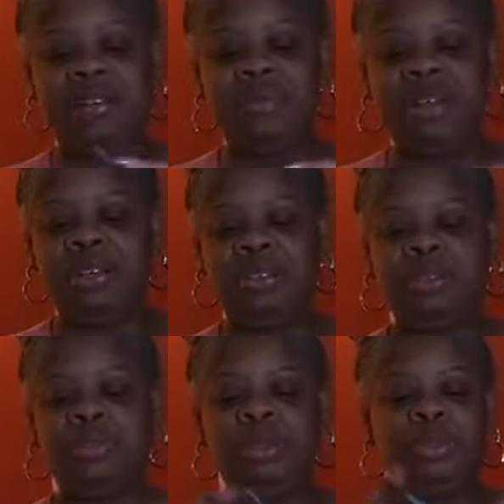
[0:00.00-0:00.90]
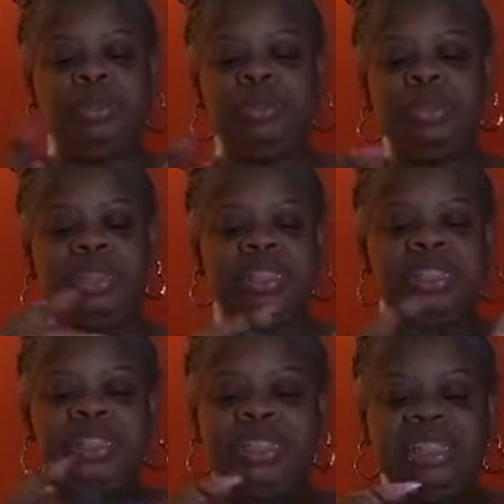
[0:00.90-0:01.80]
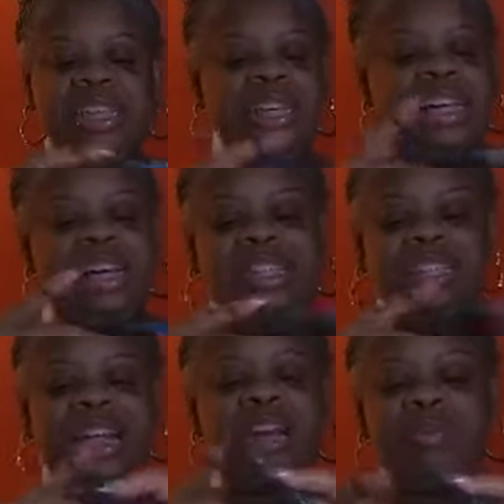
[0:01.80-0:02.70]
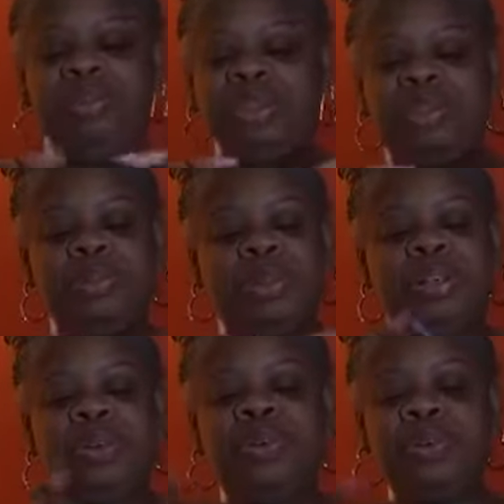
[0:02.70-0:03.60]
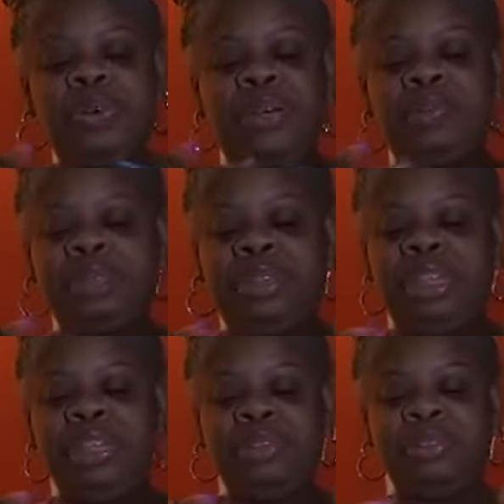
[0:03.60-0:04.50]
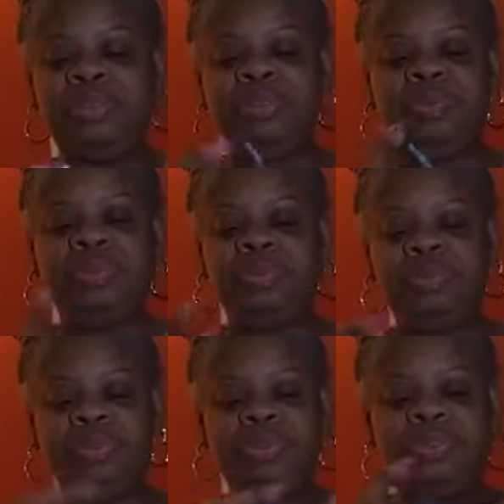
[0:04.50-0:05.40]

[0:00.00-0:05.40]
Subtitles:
Asana, what else you be doing? Asana be doing it all. I'm telling you.